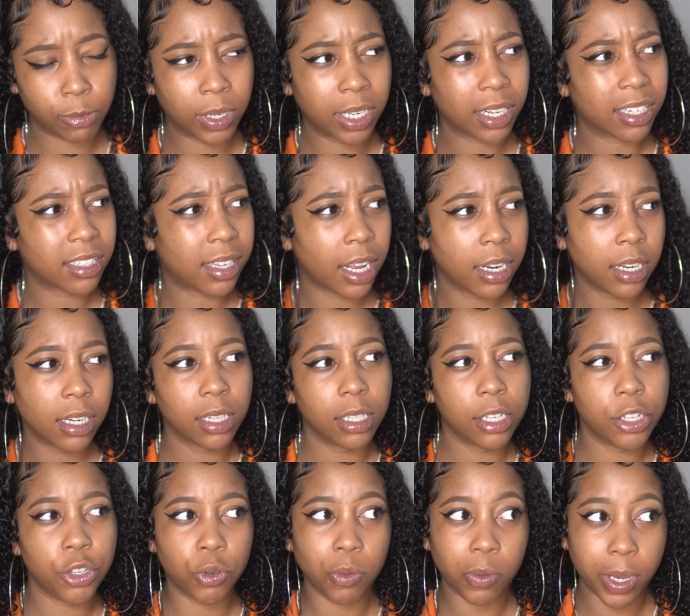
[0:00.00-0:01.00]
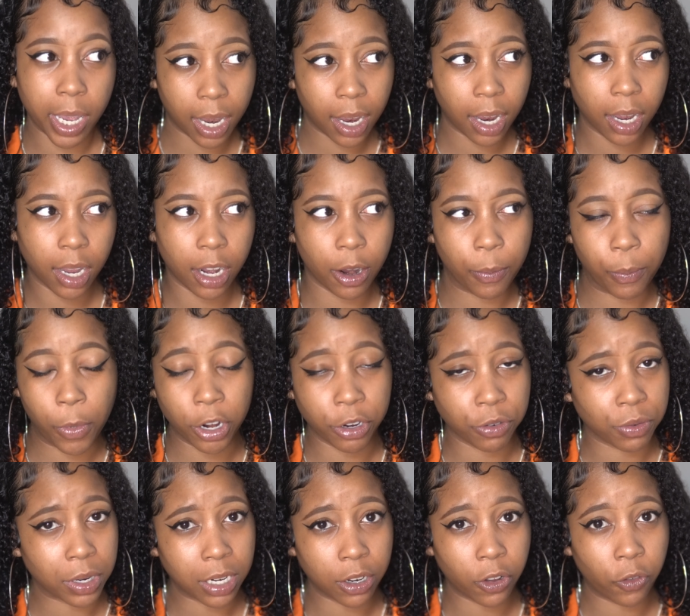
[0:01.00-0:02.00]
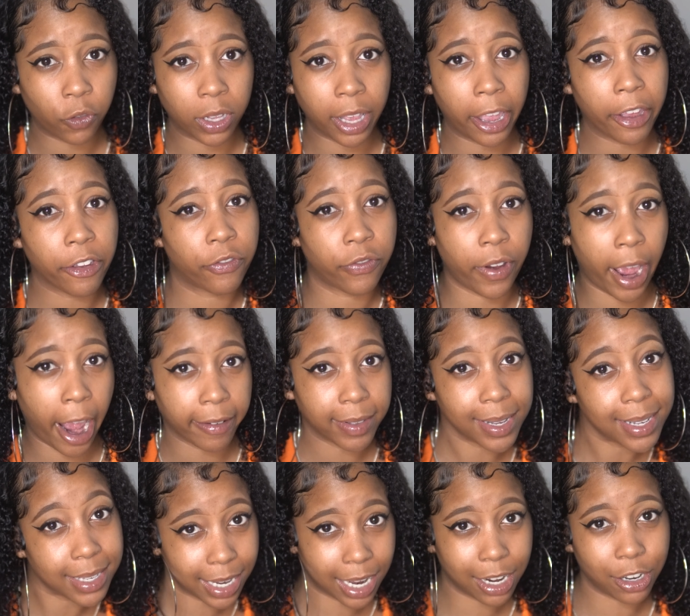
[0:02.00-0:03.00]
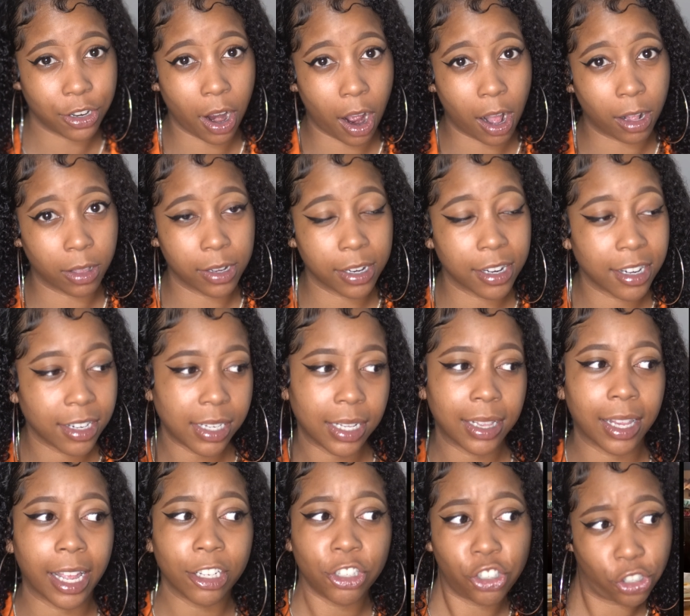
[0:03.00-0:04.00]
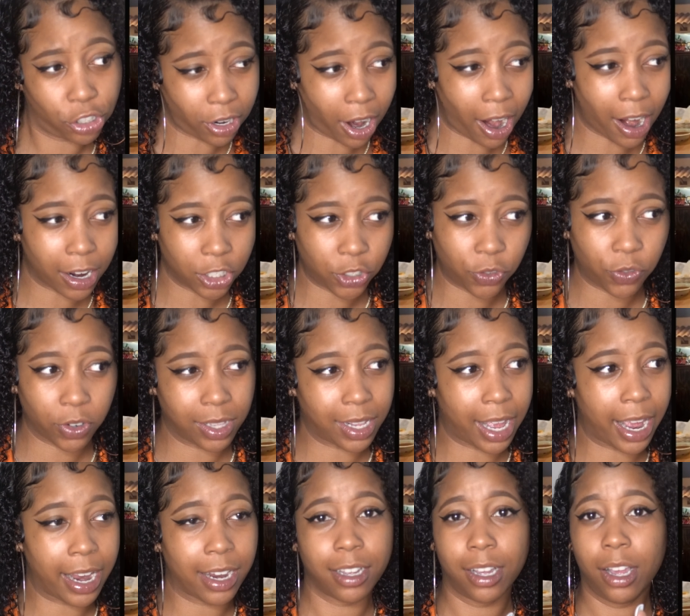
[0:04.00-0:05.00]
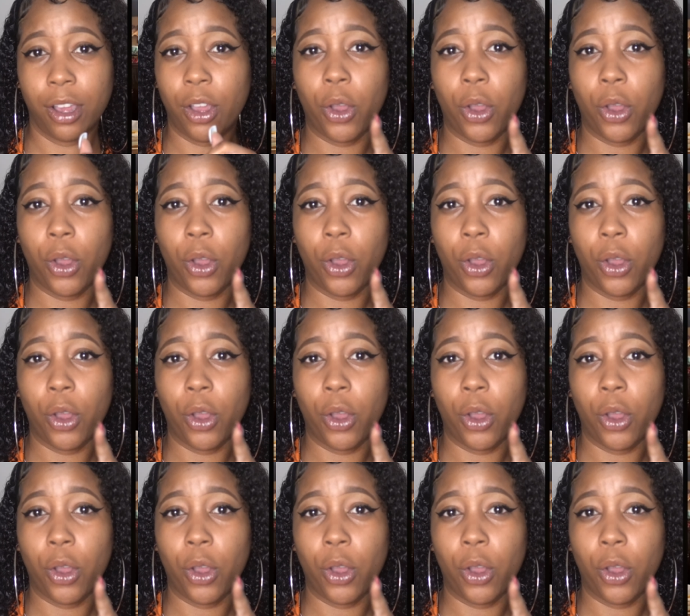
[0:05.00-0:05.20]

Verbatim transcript: because technically you can get a margarita for like $5 to $10 and like shots for like